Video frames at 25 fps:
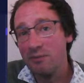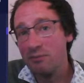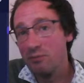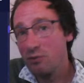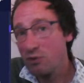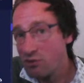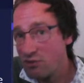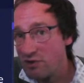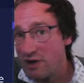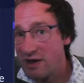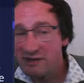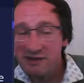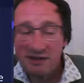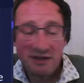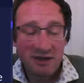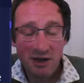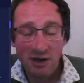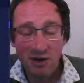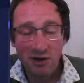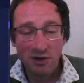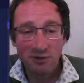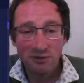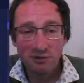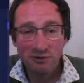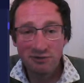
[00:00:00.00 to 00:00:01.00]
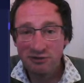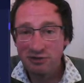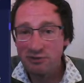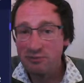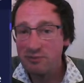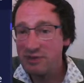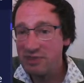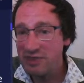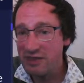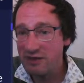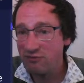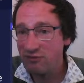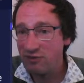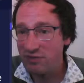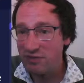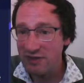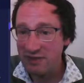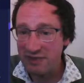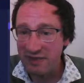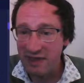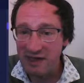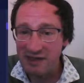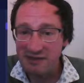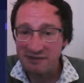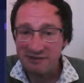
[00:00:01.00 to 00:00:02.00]
creating codes that we think fit the
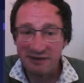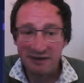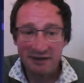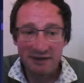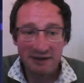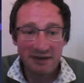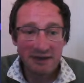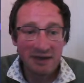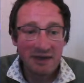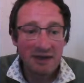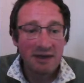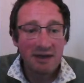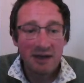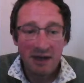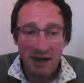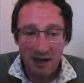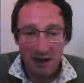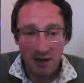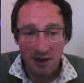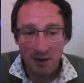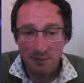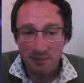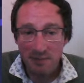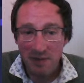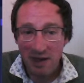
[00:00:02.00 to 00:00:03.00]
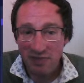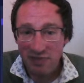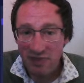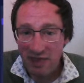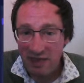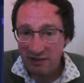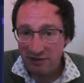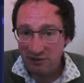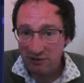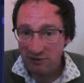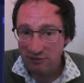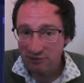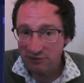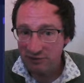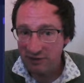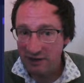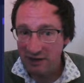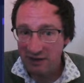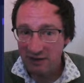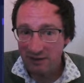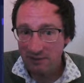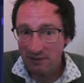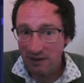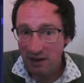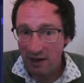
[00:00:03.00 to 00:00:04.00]
data, and then
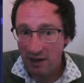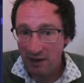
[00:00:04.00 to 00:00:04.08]
using